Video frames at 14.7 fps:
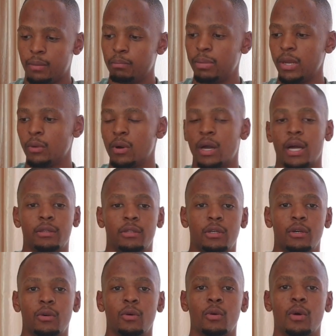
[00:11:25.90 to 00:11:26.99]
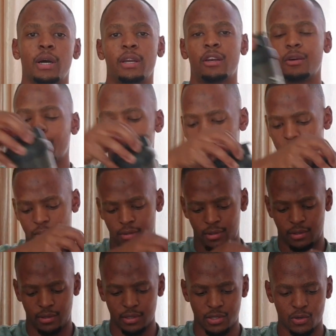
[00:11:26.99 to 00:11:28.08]
pre-workout, or I don't know what
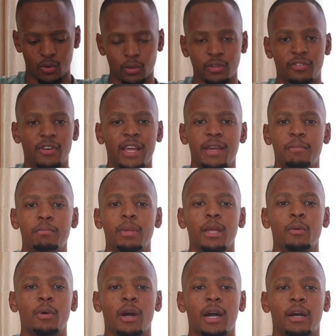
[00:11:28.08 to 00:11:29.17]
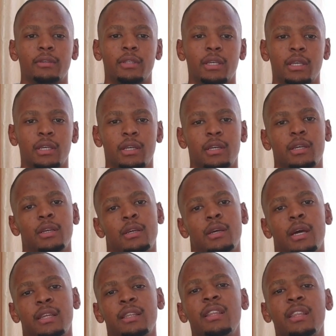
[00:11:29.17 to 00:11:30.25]
it's called, Flame pre-workout.
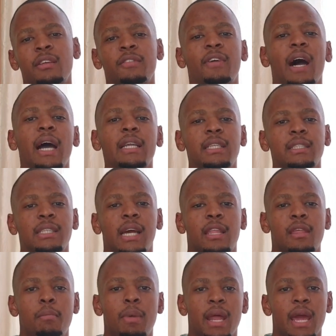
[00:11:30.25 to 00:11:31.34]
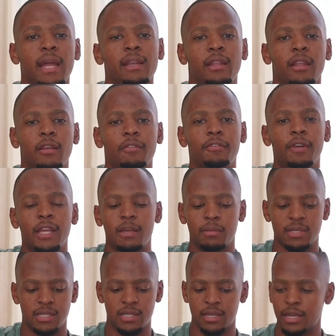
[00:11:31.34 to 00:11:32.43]
I think Divide is like the brand and then Flame
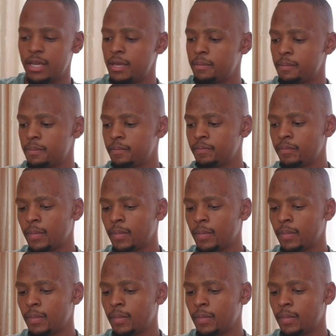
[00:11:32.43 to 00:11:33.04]
is the name.